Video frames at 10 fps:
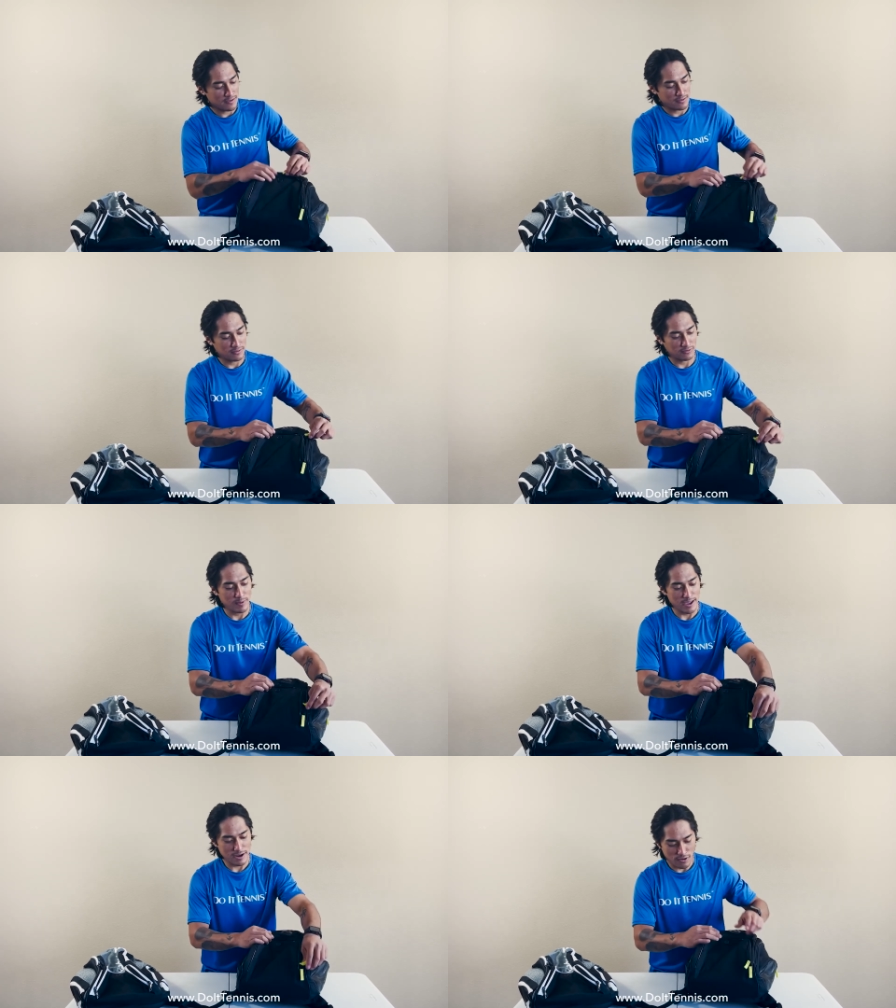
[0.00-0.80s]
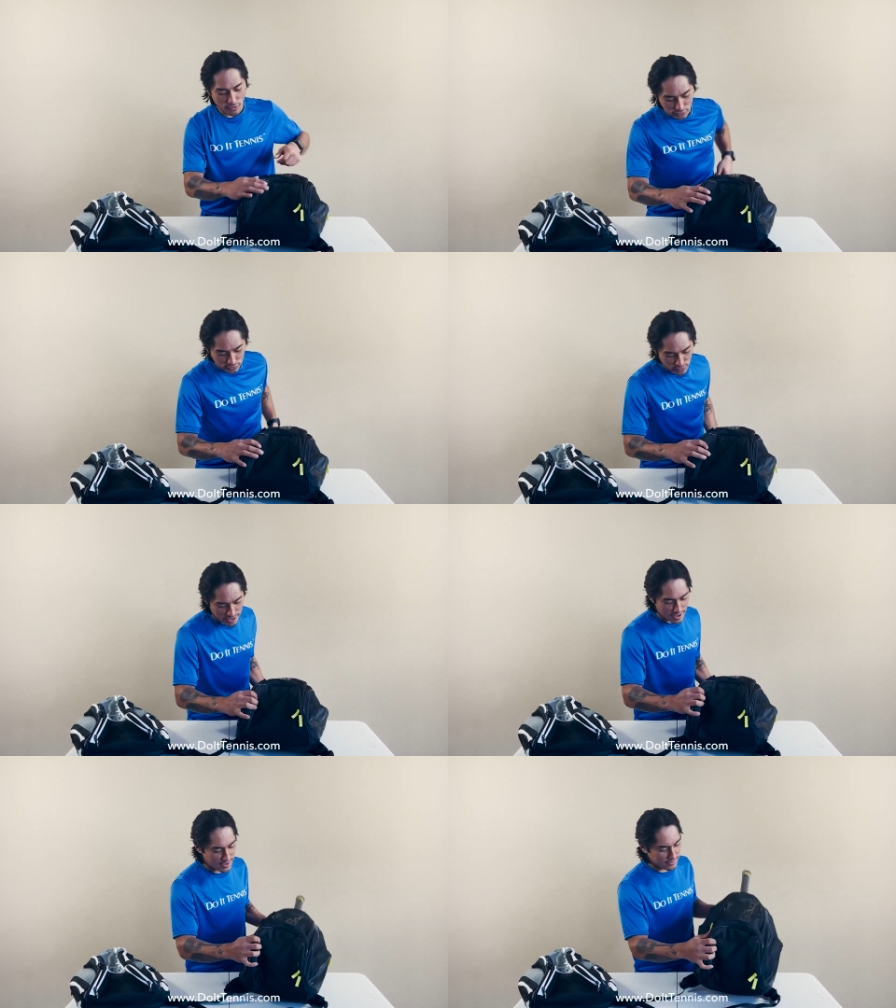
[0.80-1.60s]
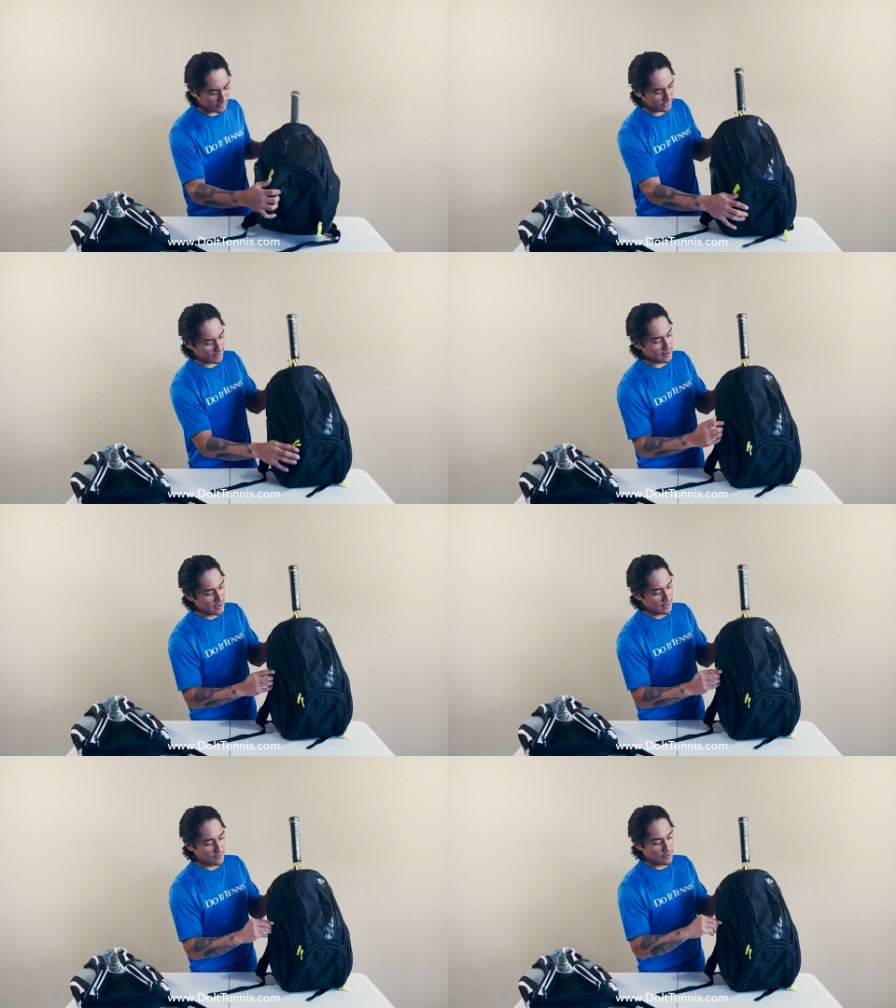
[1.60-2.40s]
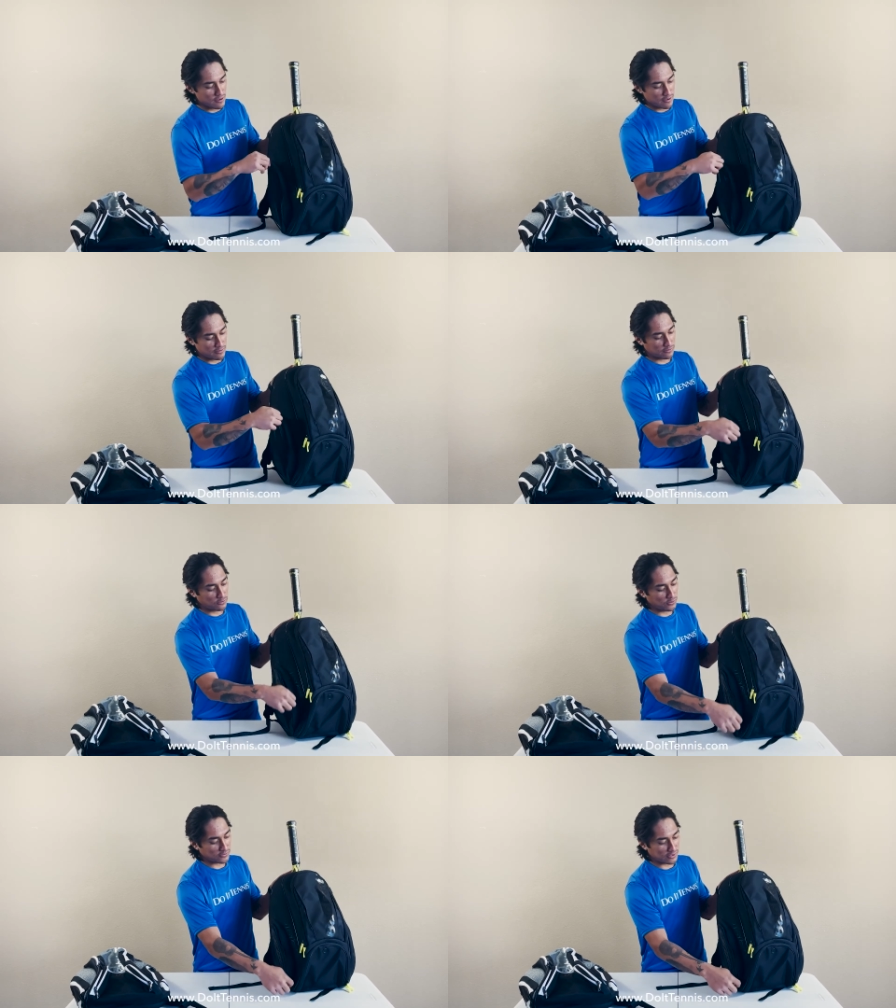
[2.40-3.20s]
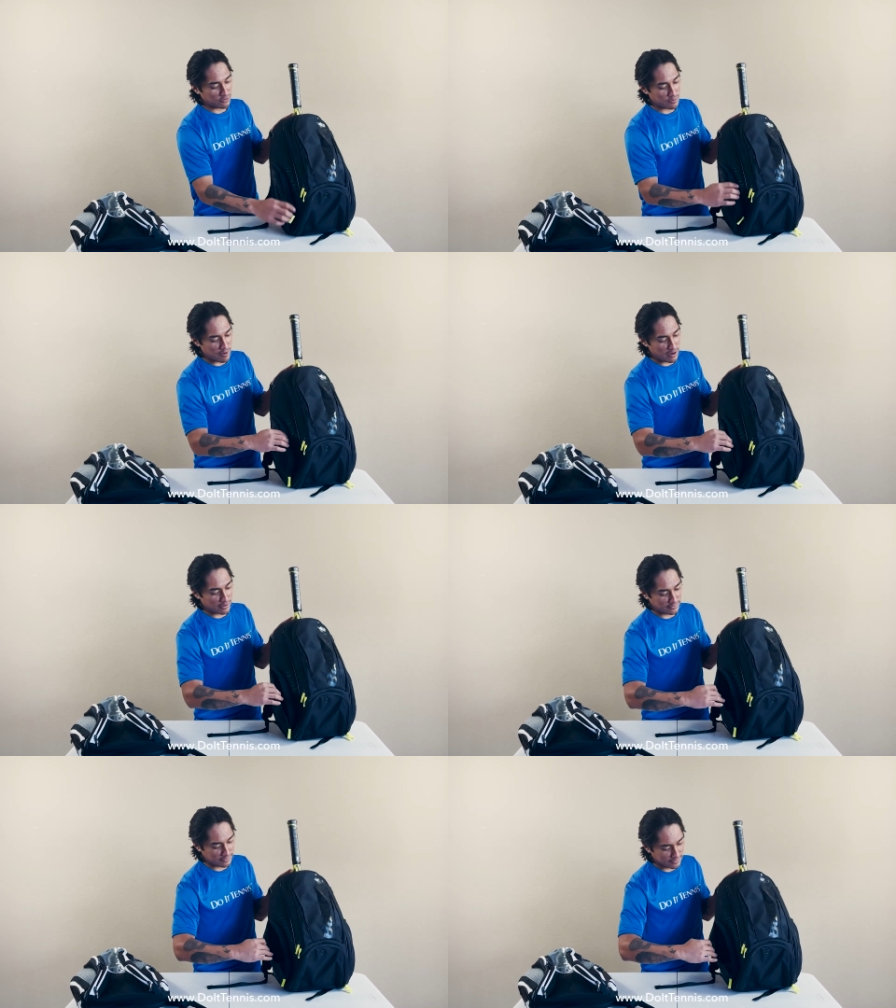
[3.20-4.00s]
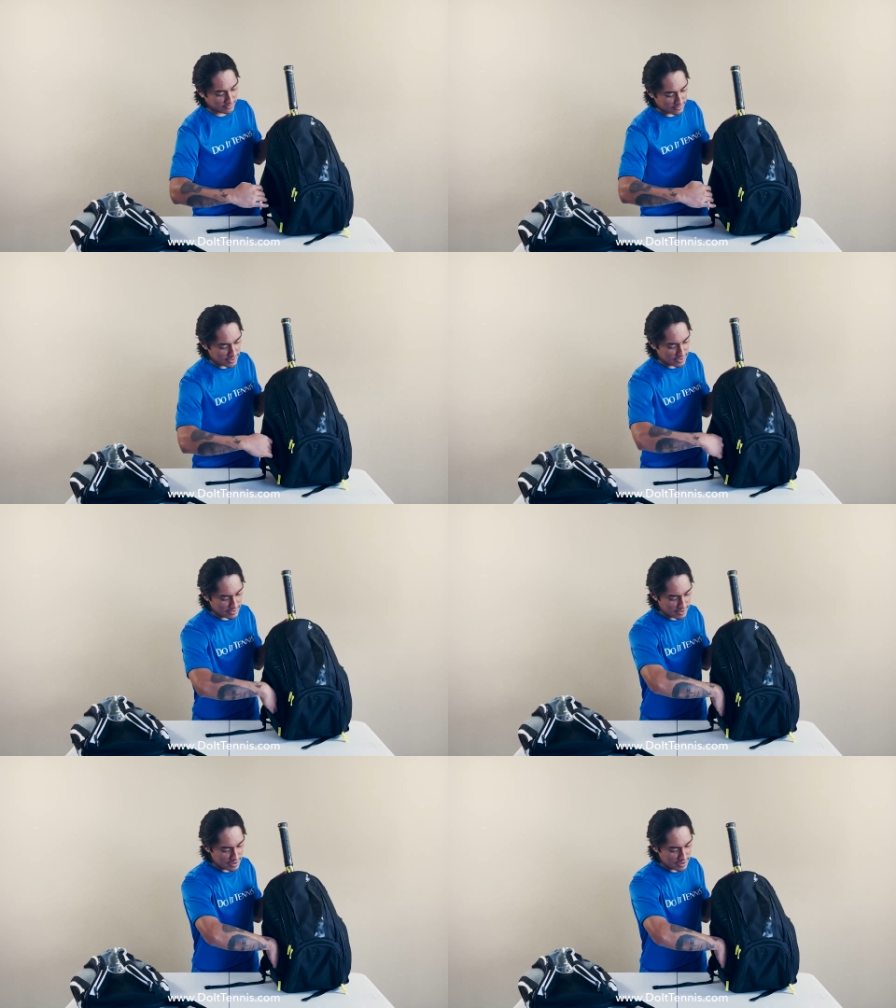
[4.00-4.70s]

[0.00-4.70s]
This bag also has the two accessory pockets in the side.